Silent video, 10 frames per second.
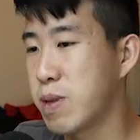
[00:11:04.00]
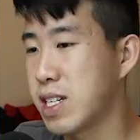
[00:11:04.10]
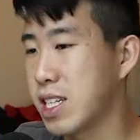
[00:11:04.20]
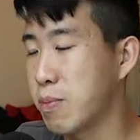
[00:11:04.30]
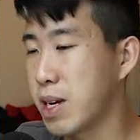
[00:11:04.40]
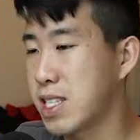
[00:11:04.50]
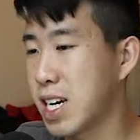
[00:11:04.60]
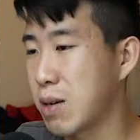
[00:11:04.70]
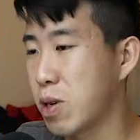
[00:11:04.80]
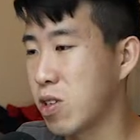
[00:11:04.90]
at the
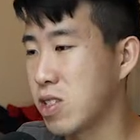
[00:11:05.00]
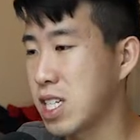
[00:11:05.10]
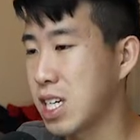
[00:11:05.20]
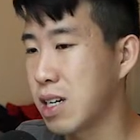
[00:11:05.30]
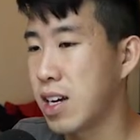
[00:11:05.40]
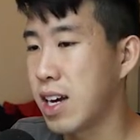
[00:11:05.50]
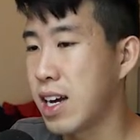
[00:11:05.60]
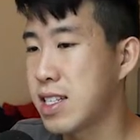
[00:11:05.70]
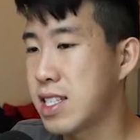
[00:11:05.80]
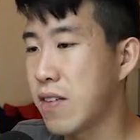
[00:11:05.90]
bedside by their team.
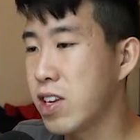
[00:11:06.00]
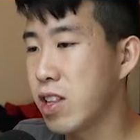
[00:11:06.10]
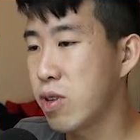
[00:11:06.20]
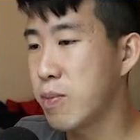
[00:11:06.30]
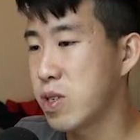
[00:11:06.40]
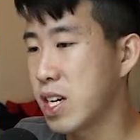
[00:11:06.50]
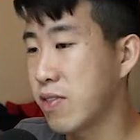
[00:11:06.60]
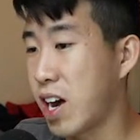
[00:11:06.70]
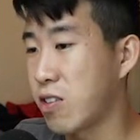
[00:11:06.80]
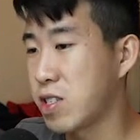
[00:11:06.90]
And seventy-three percent of
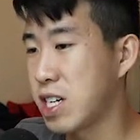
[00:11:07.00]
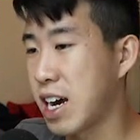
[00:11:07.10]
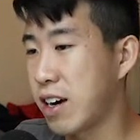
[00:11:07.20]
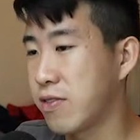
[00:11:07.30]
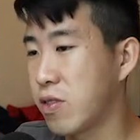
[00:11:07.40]
house staff